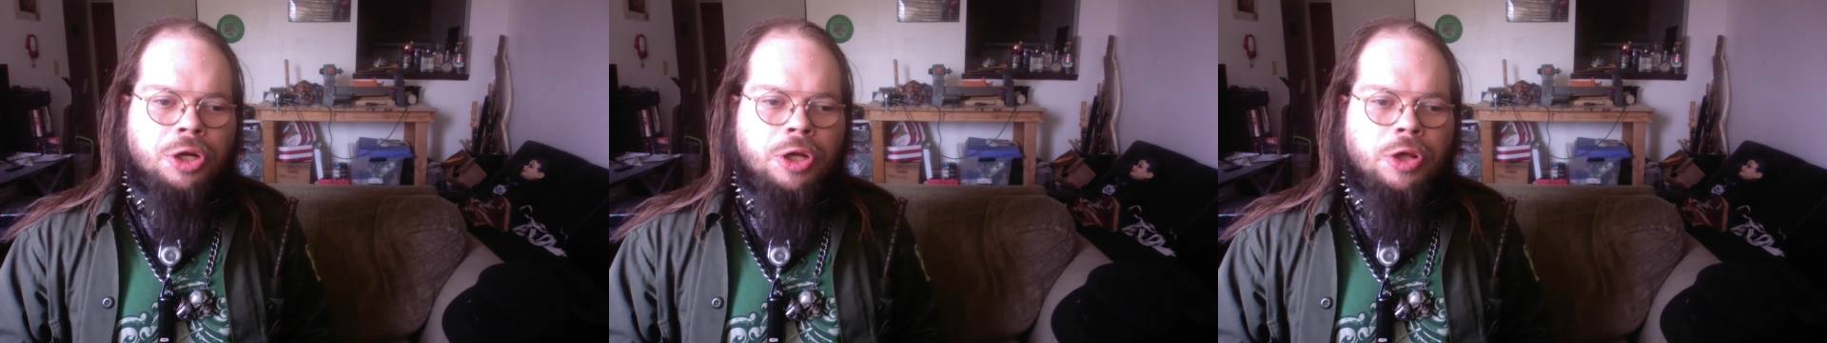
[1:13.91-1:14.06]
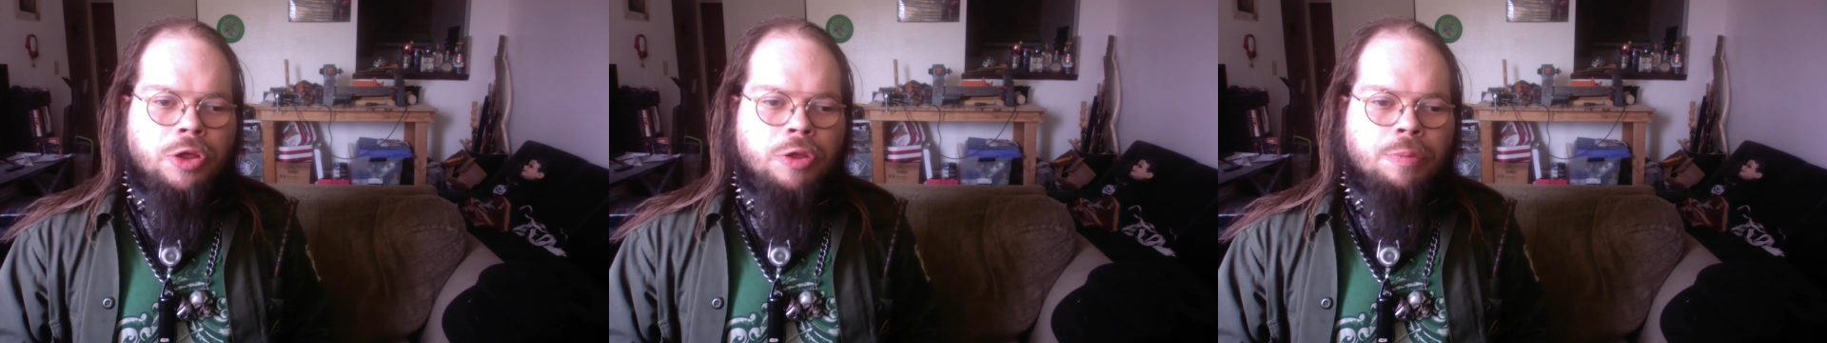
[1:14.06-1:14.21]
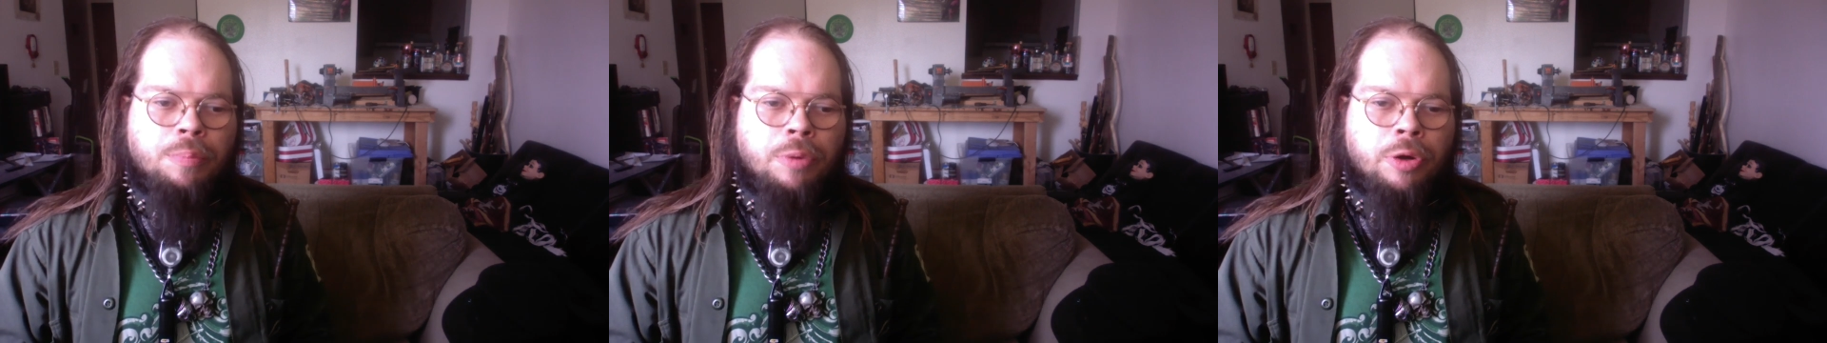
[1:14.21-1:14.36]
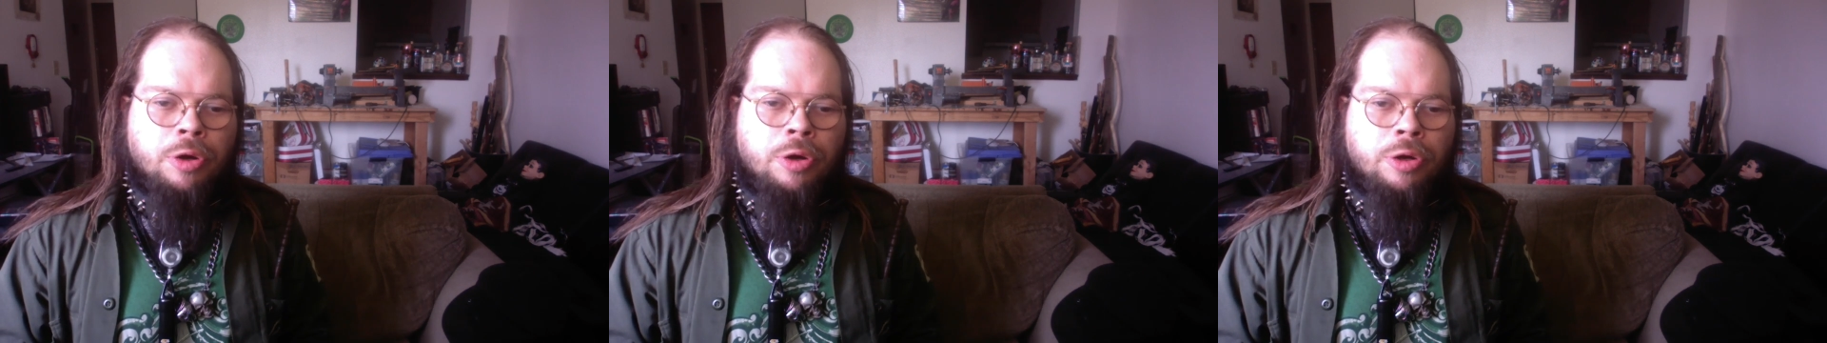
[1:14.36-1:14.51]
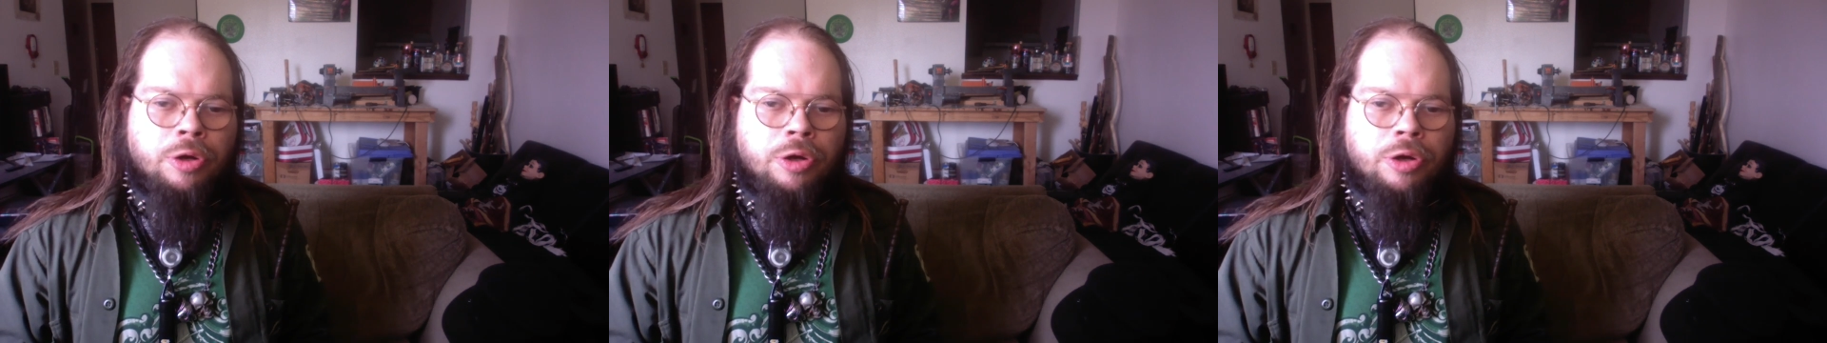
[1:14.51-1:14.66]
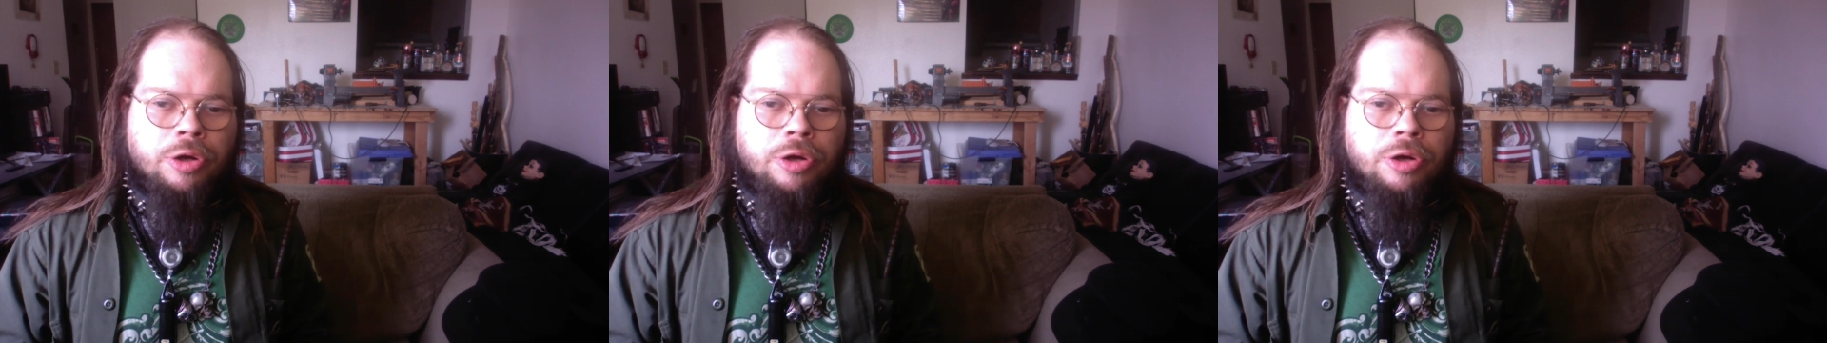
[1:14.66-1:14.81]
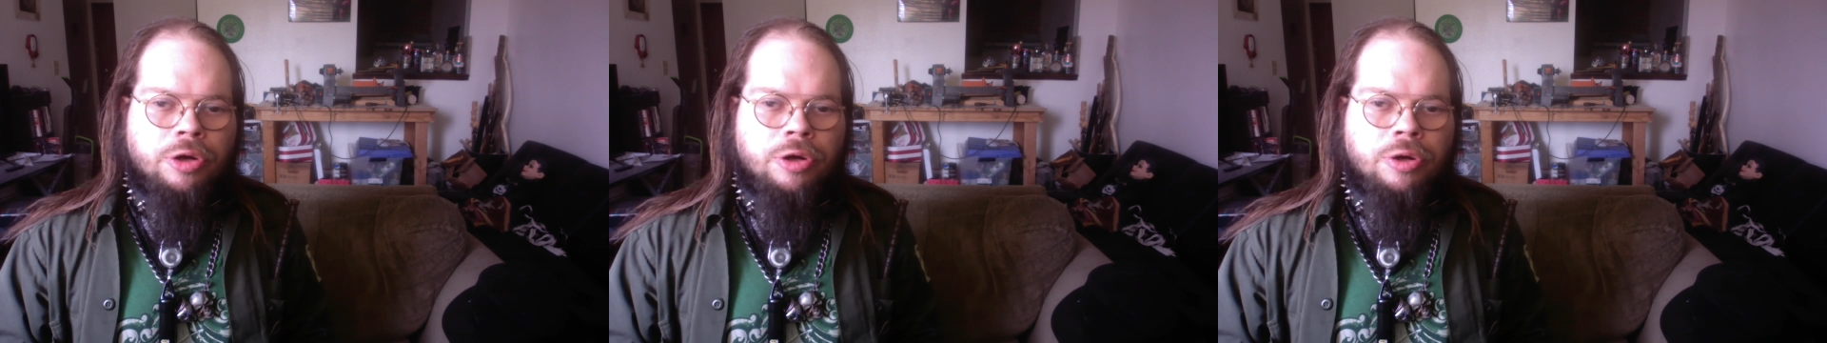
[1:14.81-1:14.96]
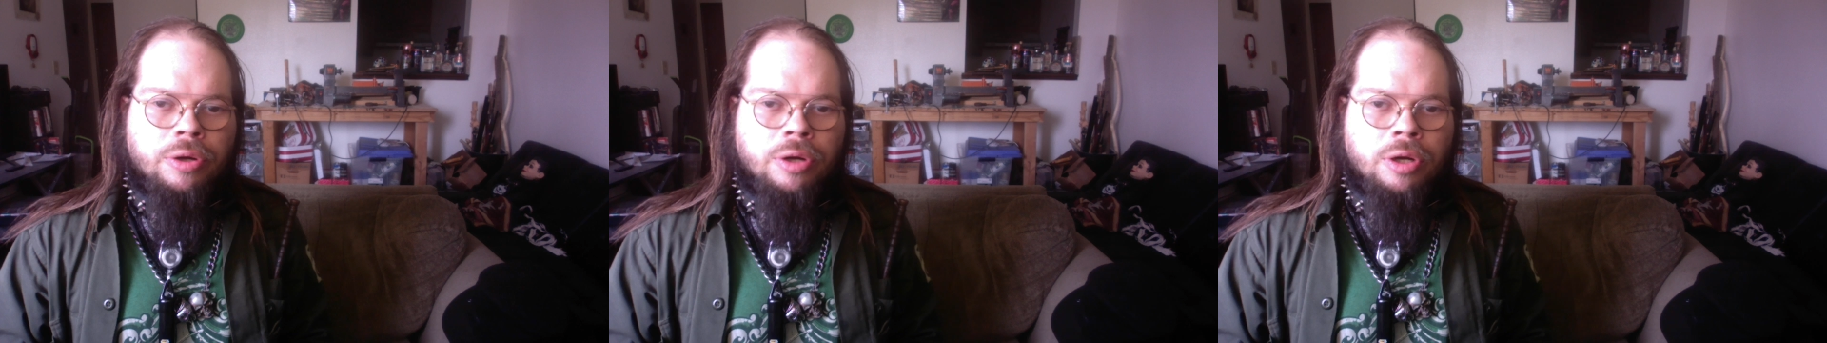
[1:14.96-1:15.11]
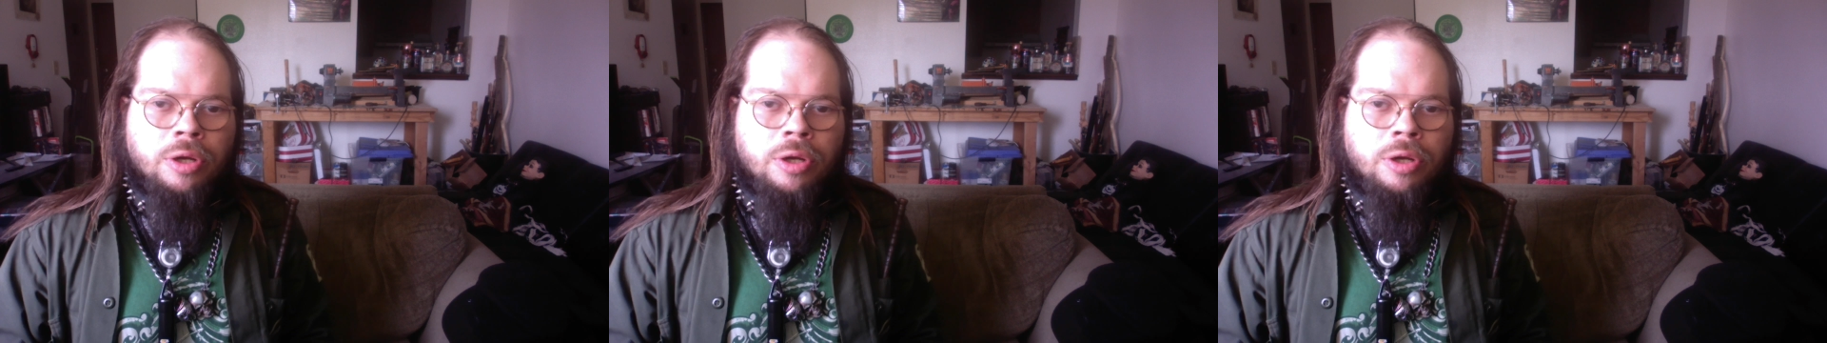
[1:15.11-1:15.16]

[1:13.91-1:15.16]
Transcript: is murder.